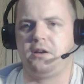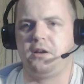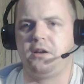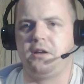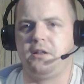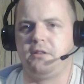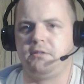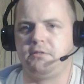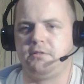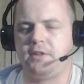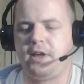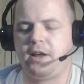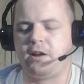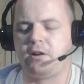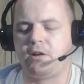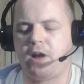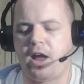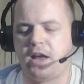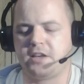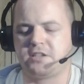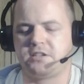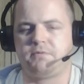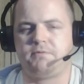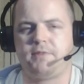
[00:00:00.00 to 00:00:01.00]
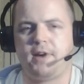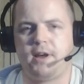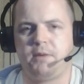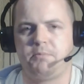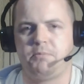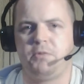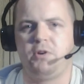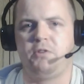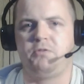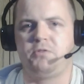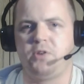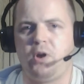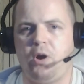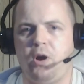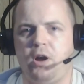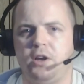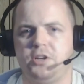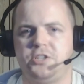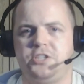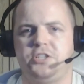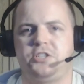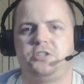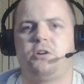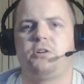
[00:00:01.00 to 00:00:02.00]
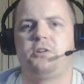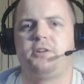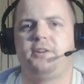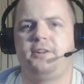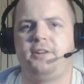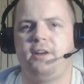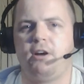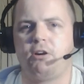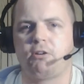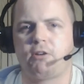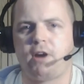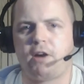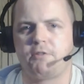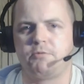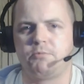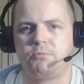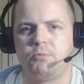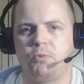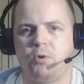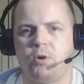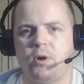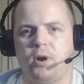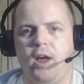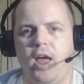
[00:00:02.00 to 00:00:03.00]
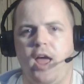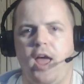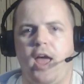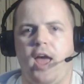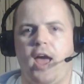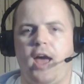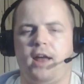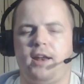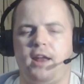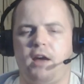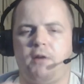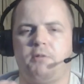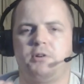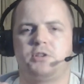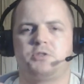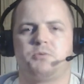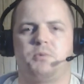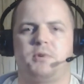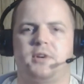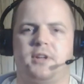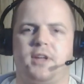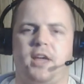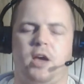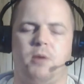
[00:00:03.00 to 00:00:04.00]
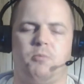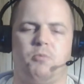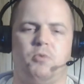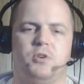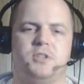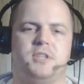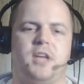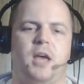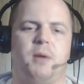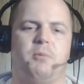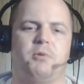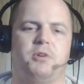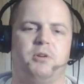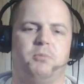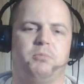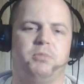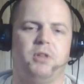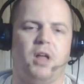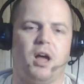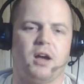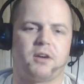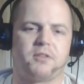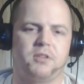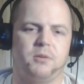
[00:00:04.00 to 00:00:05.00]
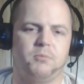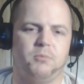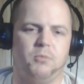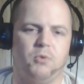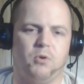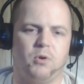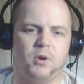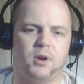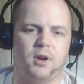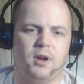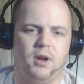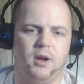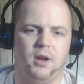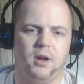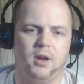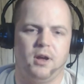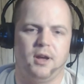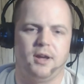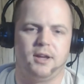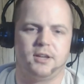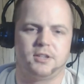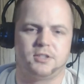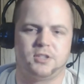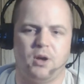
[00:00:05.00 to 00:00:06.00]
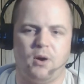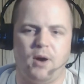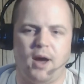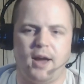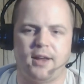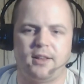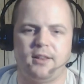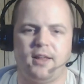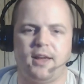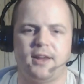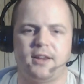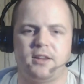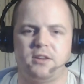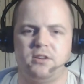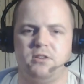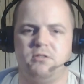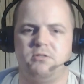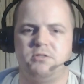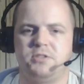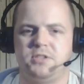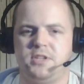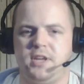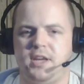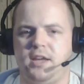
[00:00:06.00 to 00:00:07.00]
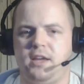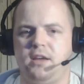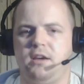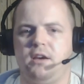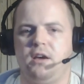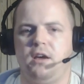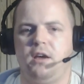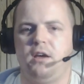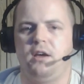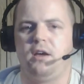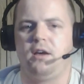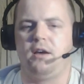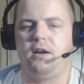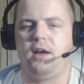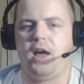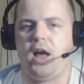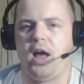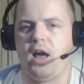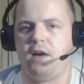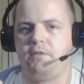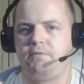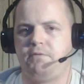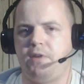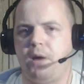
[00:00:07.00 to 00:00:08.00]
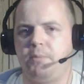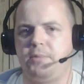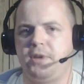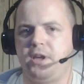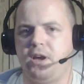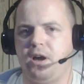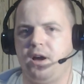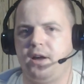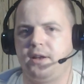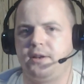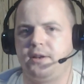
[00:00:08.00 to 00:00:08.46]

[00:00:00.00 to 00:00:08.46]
later as the fight moved on, she started to telegraph them more, and that was when Kim was able to block them more. So I'd like to see Fabian,